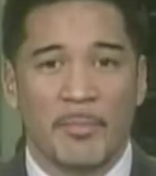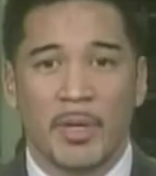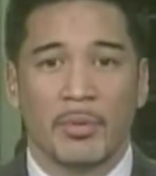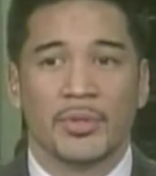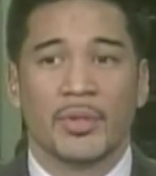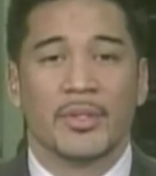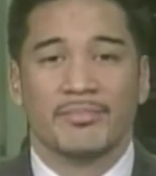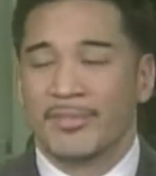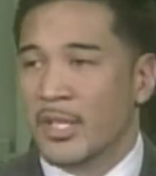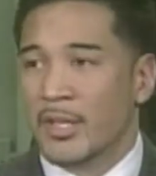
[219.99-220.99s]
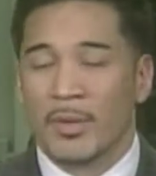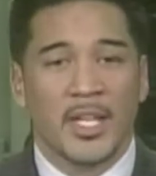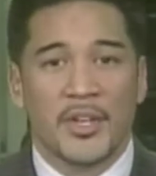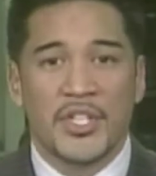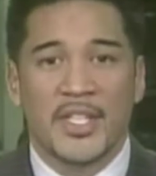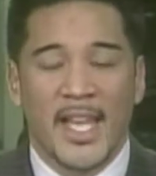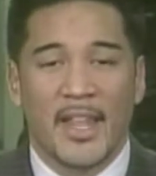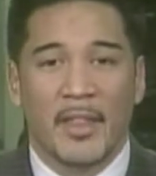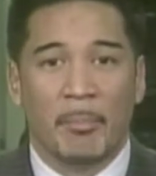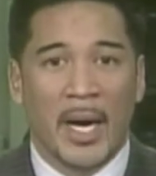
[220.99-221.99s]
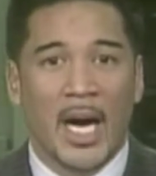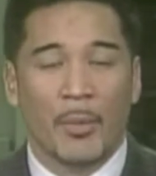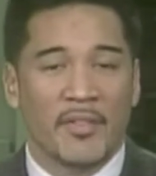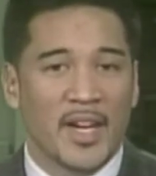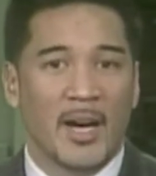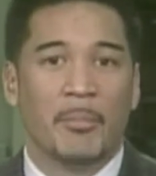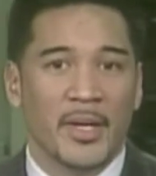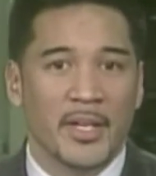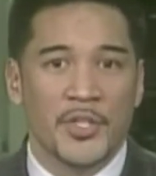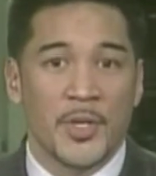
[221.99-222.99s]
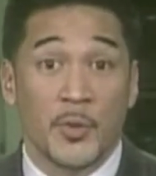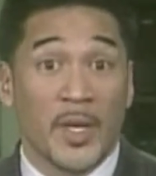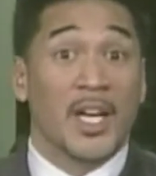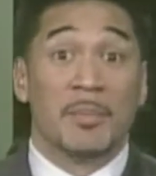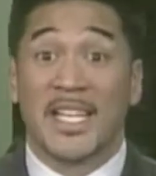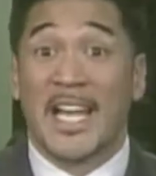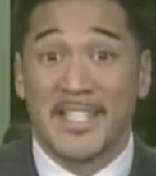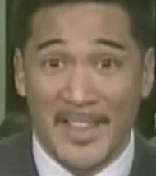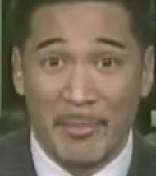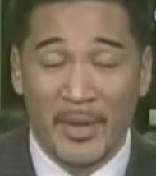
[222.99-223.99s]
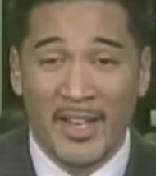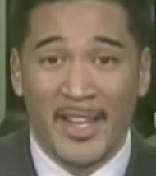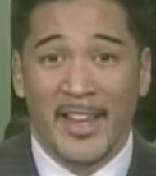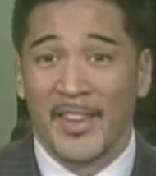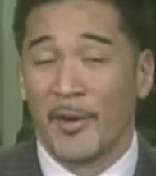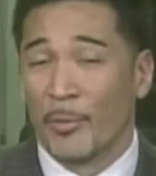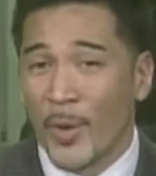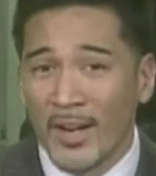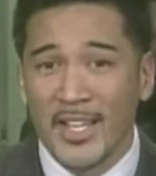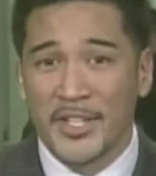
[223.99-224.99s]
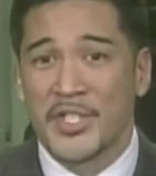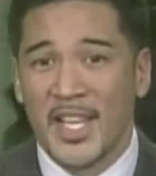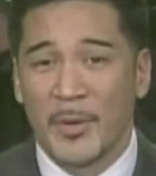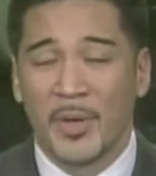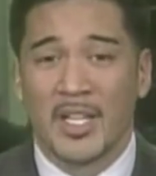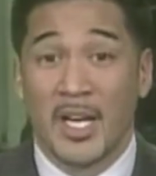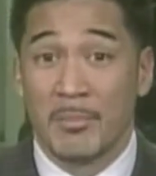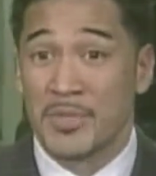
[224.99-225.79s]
a lot of people don't really understand the power of compound interest when it comes against them. Mm. They rarely understand it when it